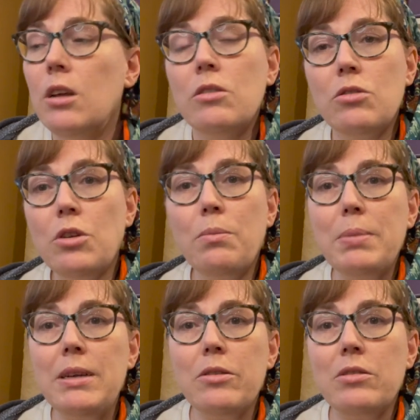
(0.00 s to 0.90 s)
So don't
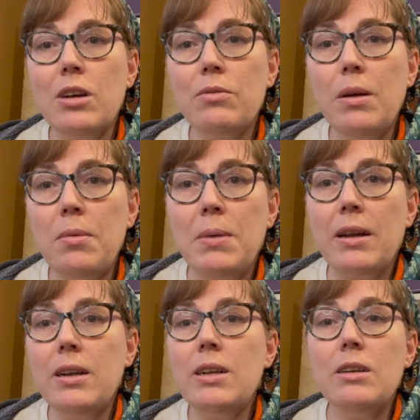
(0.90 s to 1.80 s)
beat yourself up about
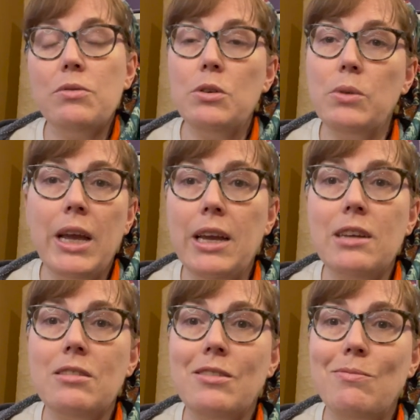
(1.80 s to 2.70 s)
it if you
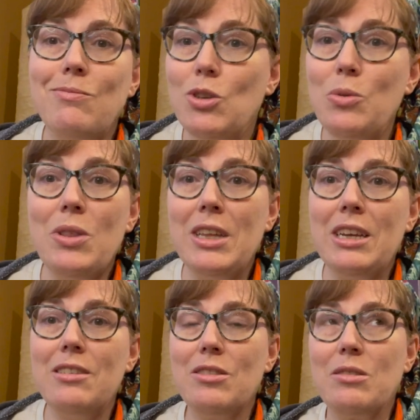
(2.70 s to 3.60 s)
can't do
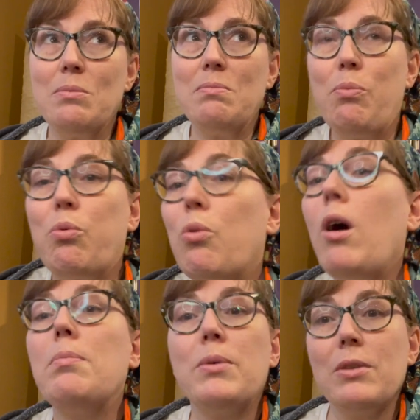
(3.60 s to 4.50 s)
things
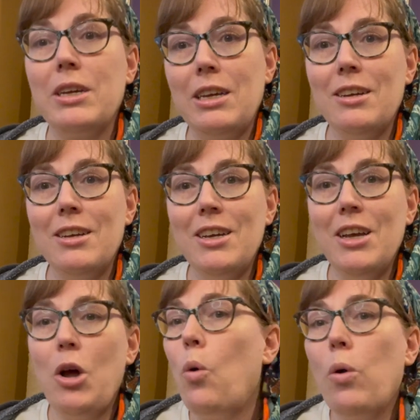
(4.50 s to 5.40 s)
properly
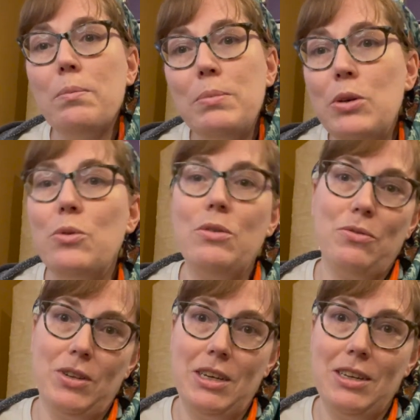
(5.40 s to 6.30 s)
or
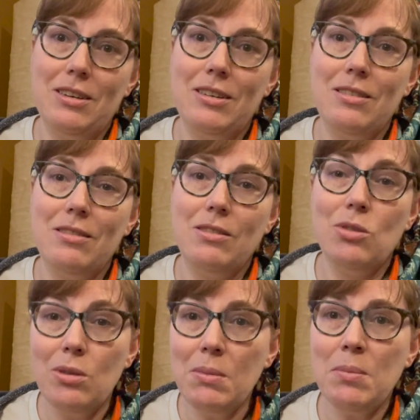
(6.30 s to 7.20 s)
beautifully.
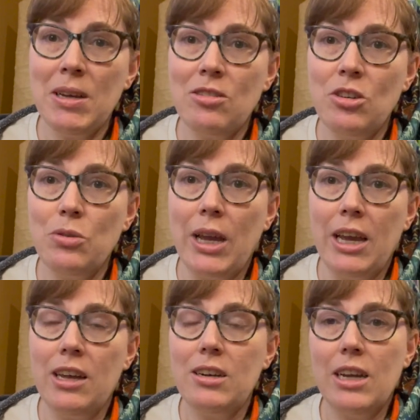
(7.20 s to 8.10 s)
Do them the best you
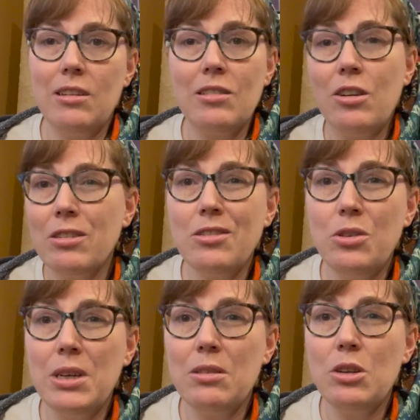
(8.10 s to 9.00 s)
can, and as long as you
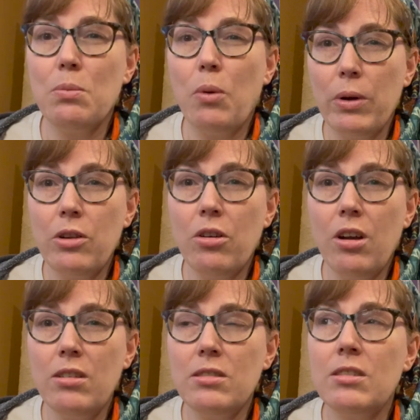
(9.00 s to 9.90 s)
get your point
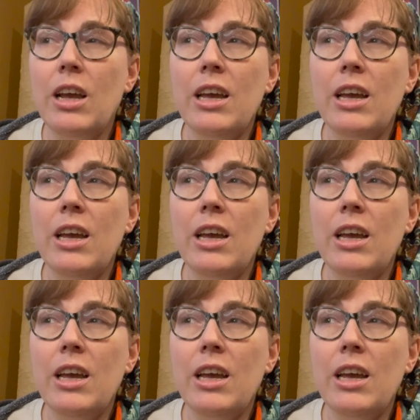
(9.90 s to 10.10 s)
across,